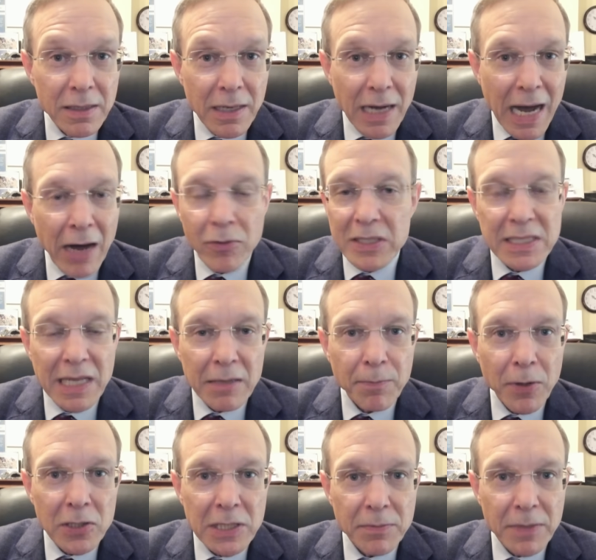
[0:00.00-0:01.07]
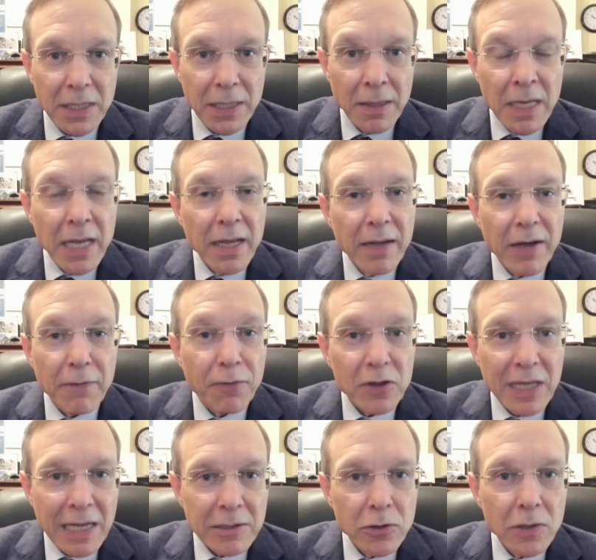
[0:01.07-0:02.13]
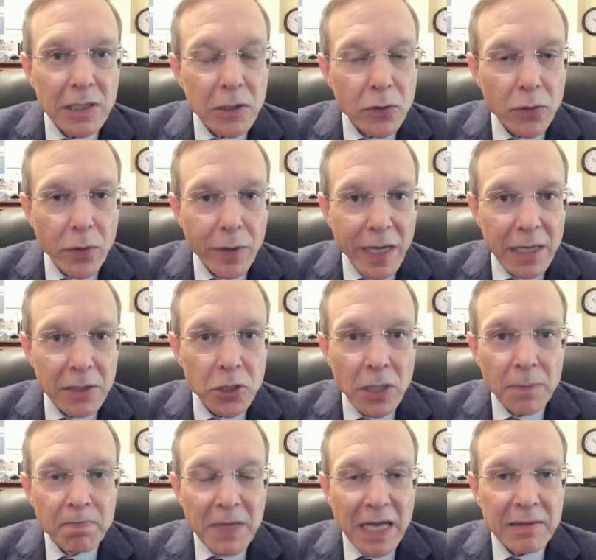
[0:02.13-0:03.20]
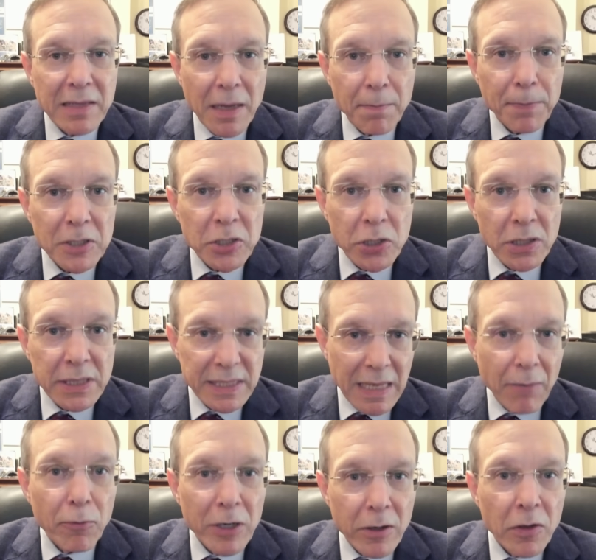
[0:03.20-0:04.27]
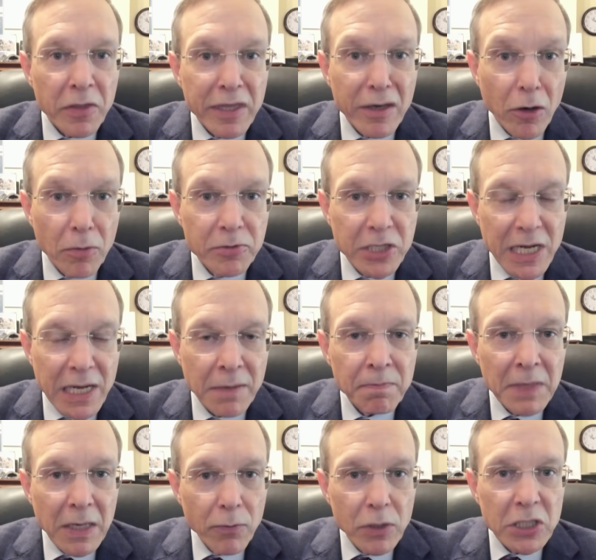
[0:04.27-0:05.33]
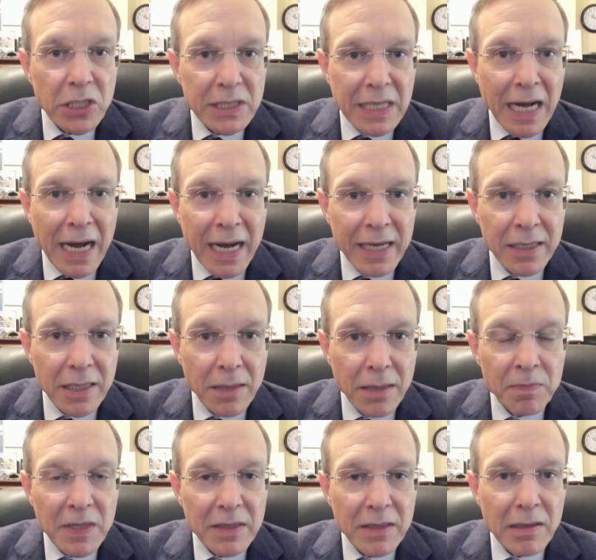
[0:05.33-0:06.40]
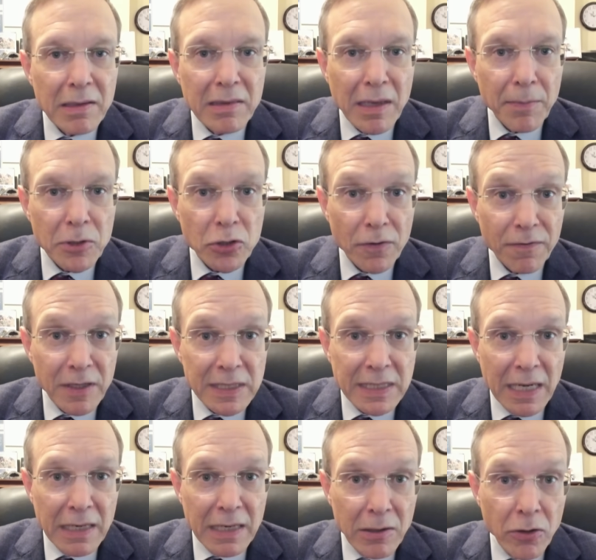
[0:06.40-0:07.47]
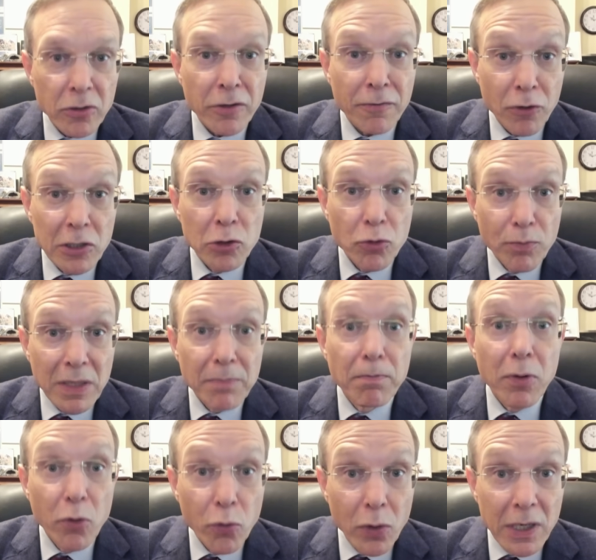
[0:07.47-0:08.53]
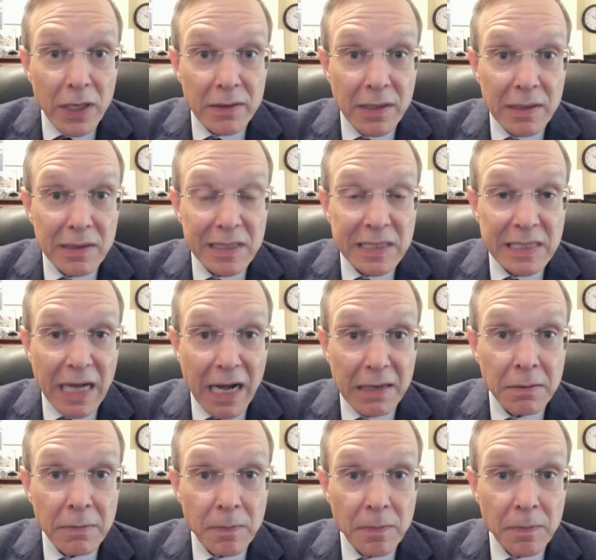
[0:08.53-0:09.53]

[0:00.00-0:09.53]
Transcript: How is that possible? Uh, for that, you need to arrange a temperature somewhere on the object which is higher than the temperature of the sun in order for it to be bluer than the sun